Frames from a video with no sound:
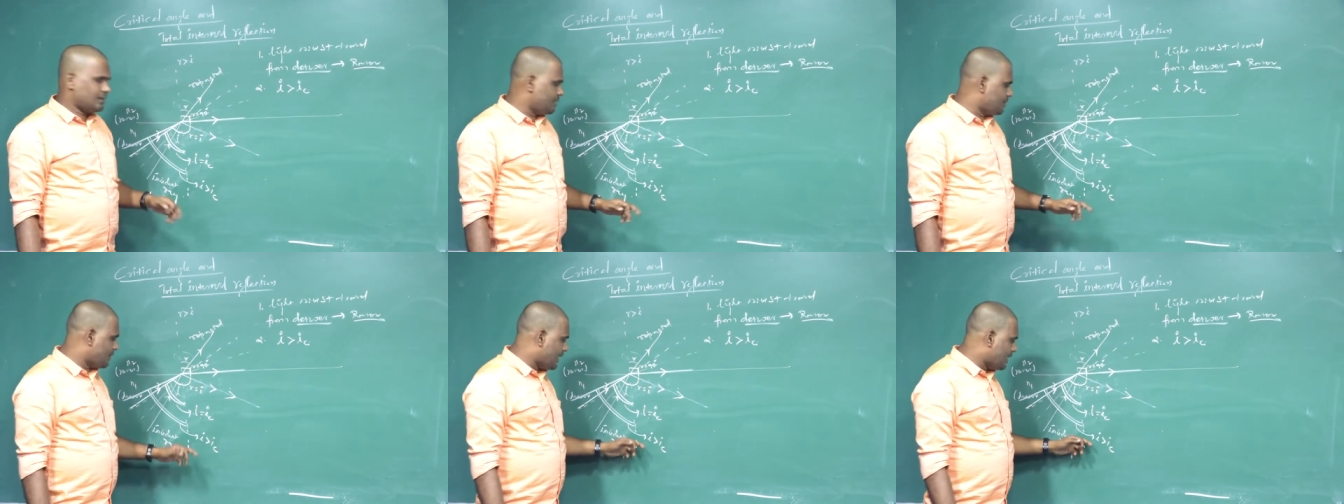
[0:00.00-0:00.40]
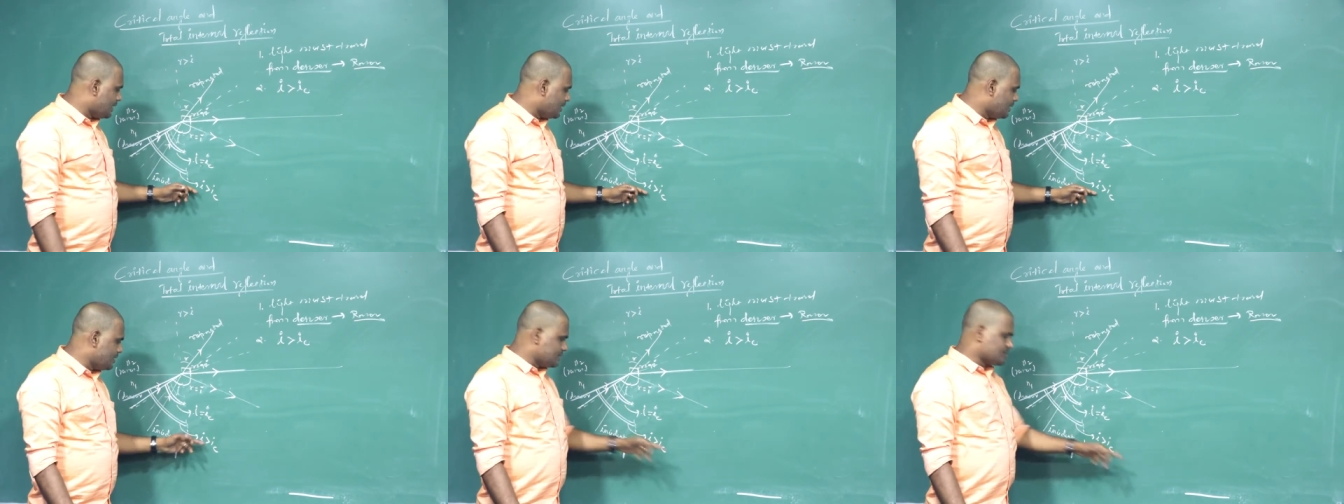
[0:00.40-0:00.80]
If I
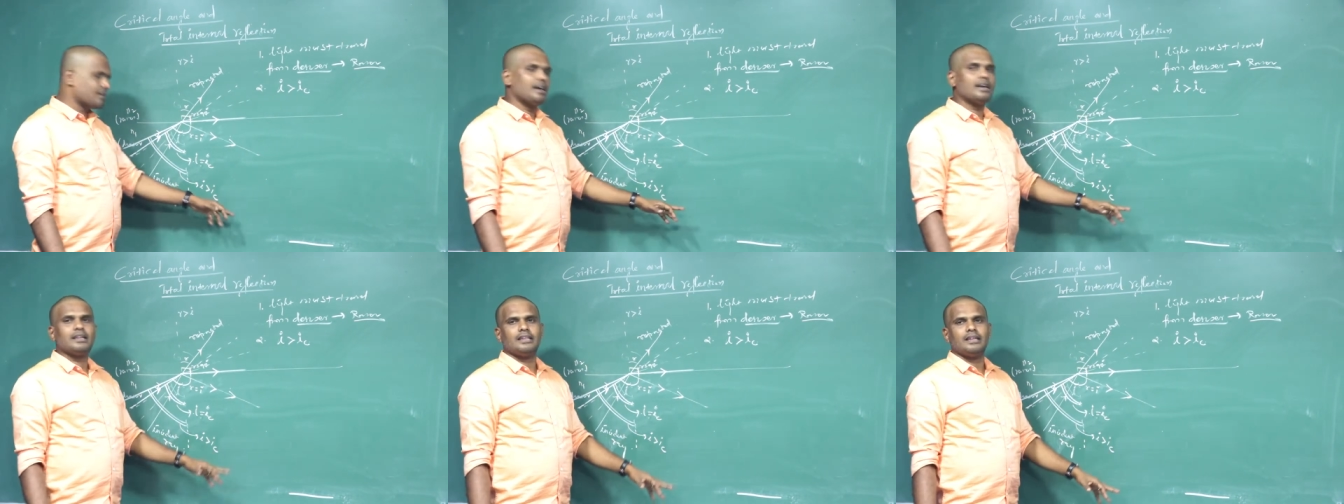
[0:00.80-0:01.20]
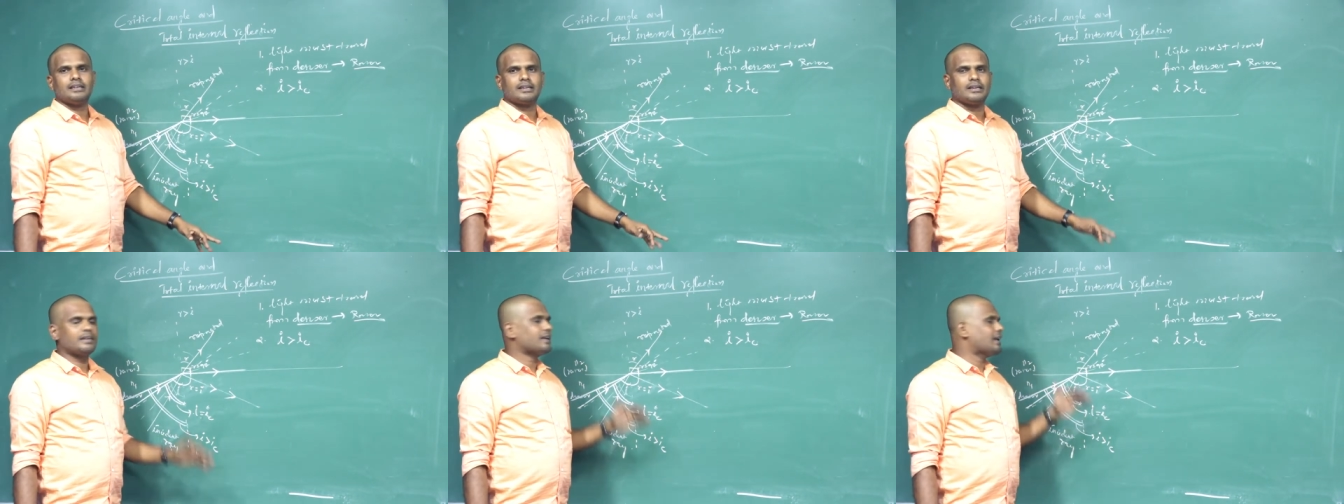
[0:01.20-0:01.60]
is greater than
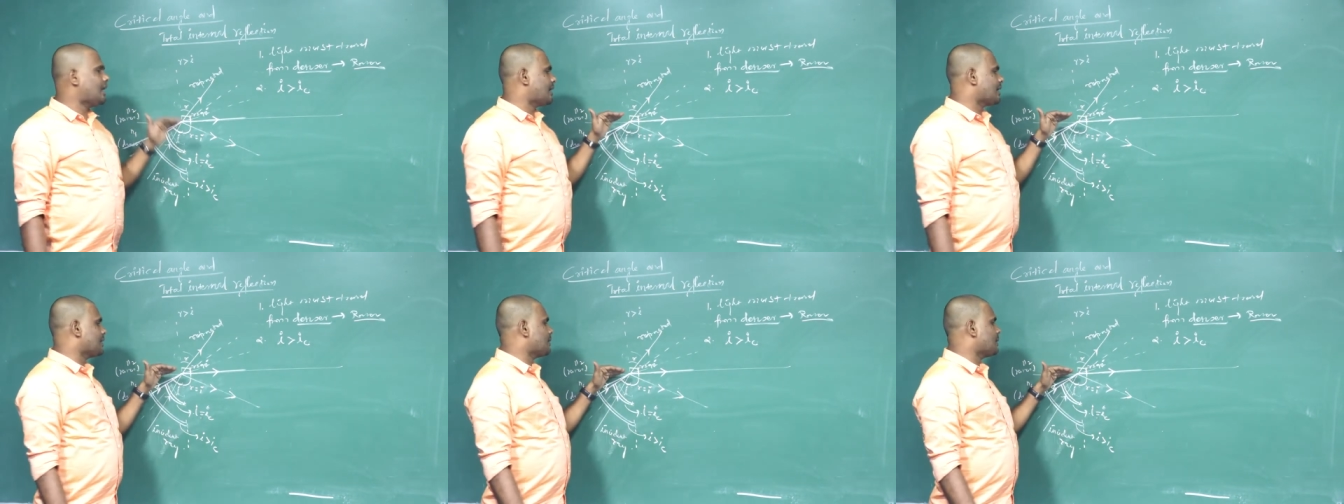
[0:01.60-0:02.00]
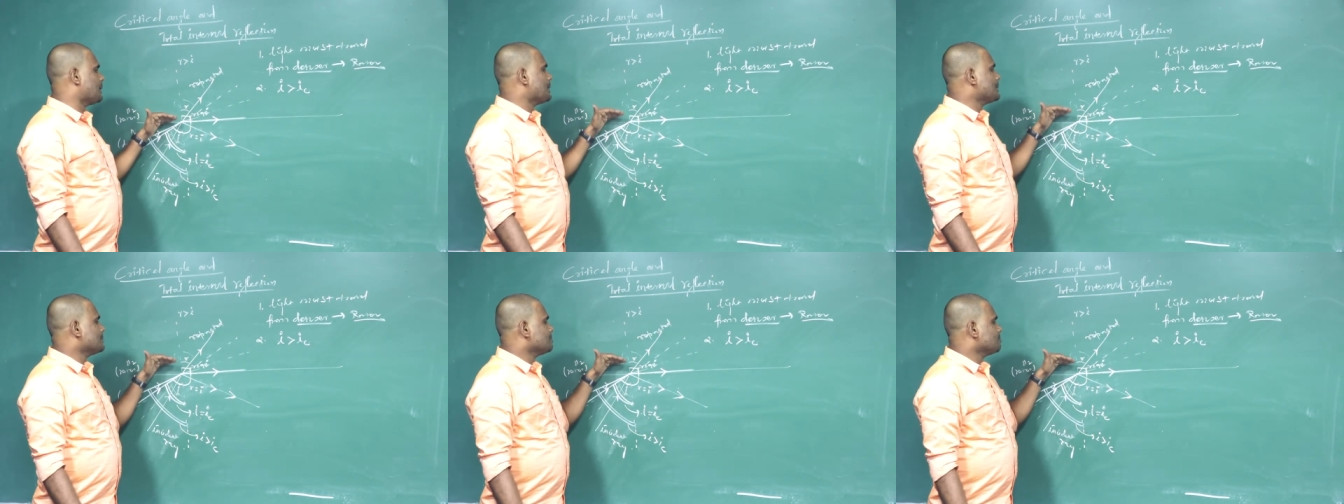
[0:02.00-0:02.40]
critical
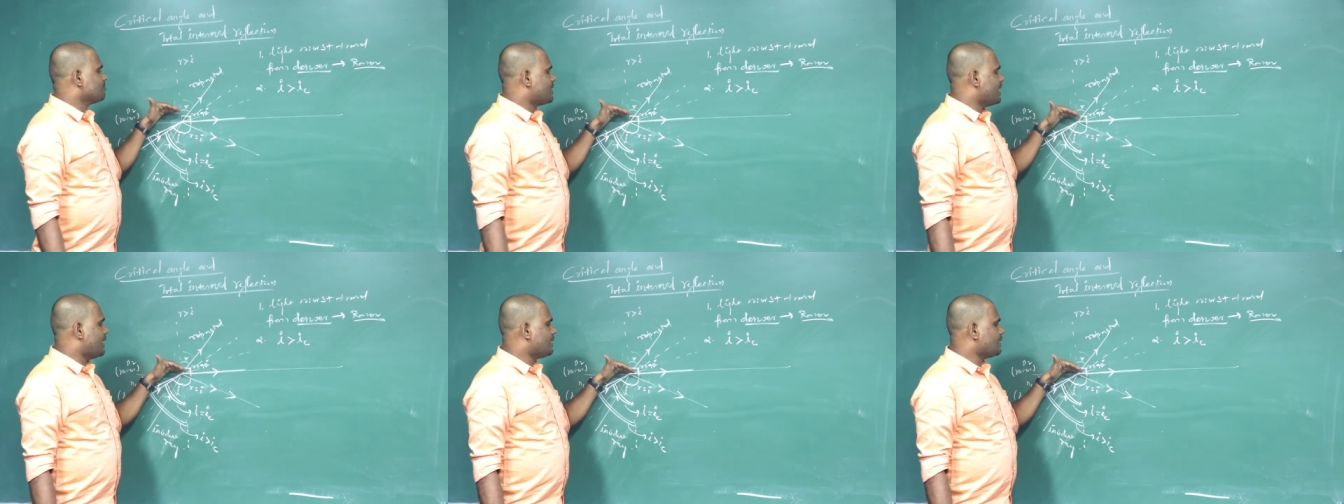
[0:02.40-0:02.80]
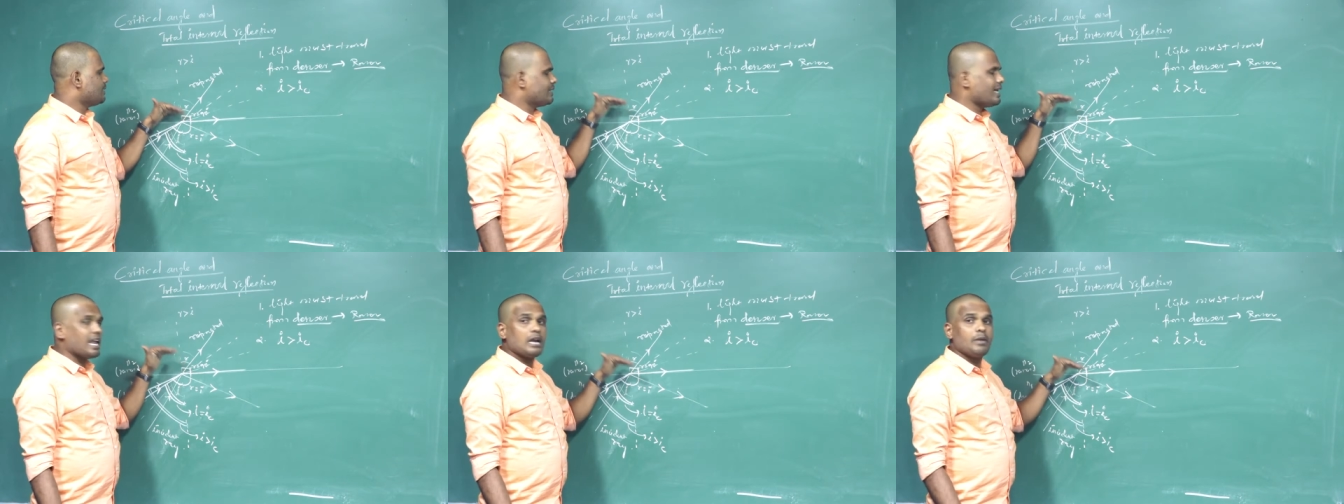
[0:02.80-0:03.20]
angle, then
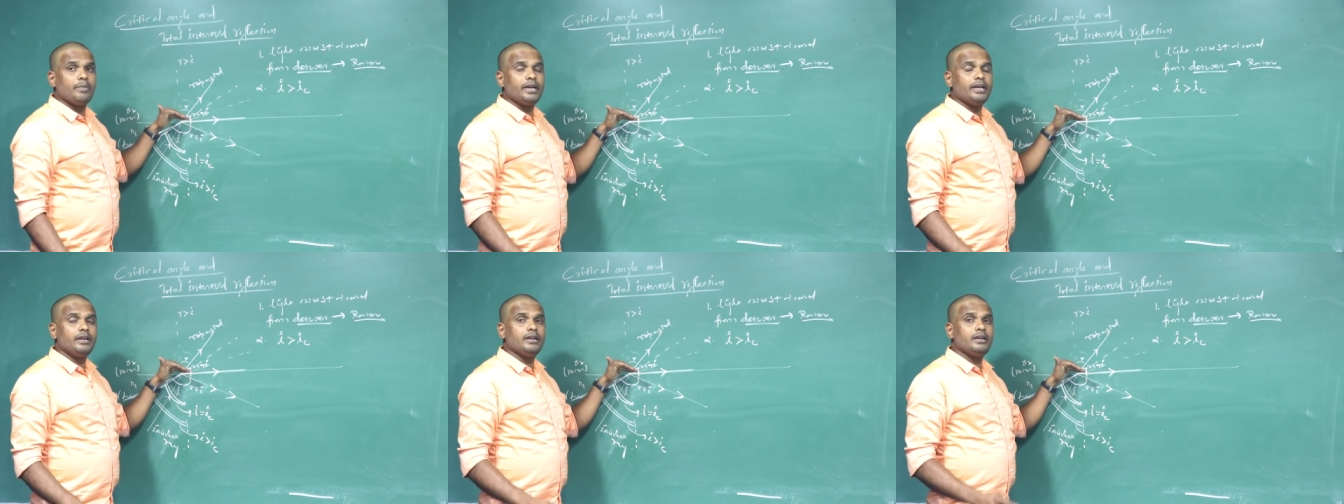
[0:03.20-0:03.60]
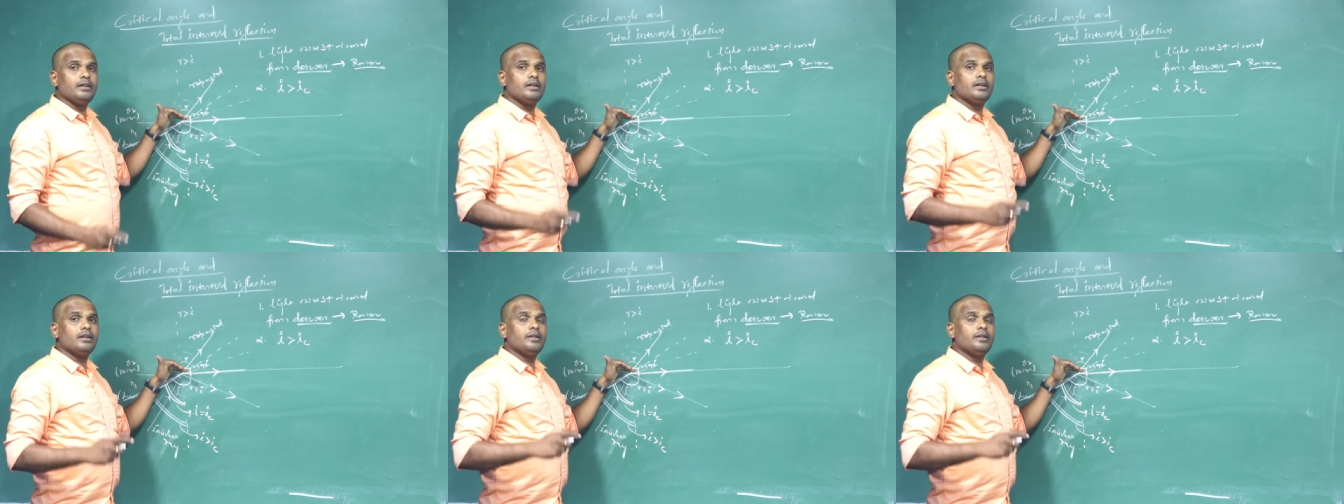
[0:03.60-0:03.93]
there will be